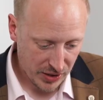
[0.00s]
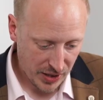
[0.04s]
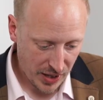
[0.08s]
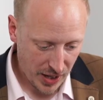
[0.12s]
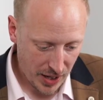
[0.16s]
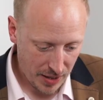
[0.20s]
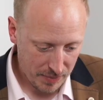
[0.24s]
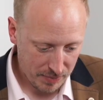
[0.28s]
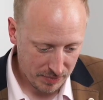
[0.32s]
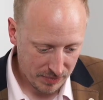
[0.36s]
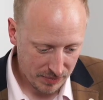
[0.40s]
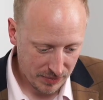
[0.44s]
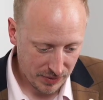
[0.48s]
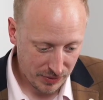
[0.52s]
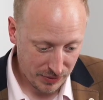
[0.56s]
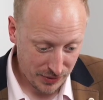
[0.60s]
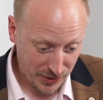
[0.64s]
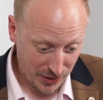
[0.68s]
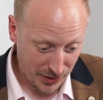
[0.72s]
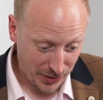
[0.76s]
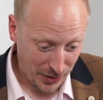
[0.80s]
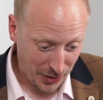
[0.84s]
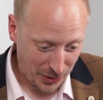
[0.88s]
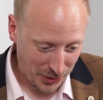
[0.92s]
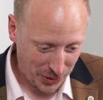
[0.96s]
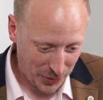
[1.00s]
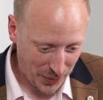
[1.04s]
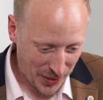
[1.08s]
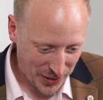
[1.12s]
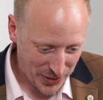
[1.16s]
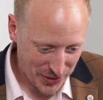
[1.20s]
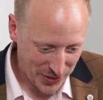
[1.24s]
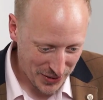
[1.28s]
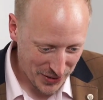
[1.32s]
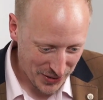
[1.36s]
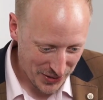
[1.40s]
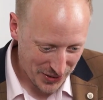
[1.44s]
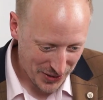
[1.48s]
We've got a lot of
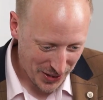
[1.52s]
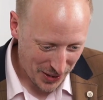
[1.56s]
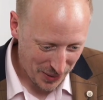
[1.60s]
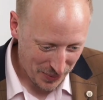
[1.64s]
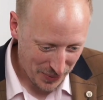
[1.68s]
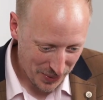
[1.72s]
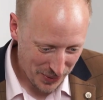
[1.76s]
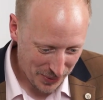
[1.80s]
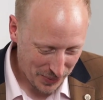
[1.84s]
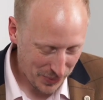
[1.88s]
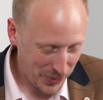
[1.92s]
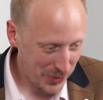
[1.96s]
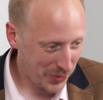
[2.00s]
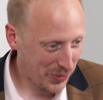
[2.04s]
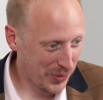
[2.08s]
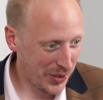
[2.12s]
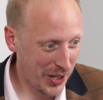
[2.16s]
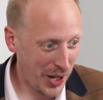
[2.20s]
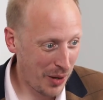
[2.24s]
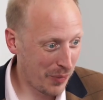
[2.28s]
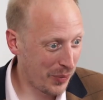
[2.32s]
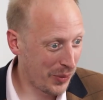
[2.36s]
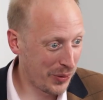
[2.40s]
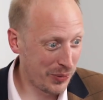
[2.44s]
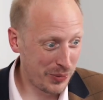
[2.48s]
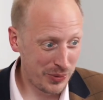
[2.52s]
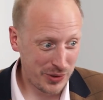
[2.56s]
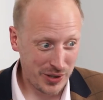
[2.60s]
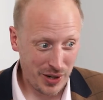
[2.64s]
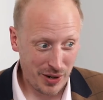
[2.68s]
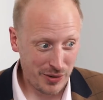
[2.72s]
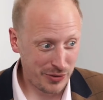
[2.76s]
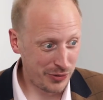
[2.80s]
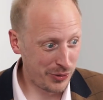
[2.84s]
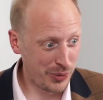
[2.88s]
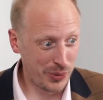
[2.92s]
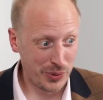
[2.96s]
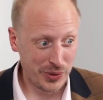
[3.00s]
questions, so we'll
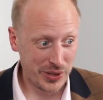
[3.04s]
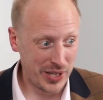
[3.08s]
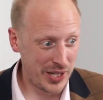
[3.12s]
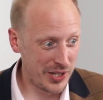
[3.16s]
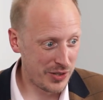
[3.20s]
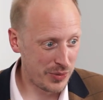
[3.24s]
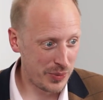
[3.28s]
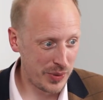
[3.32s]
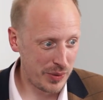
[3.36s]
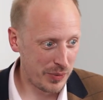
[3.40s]
go through all of these.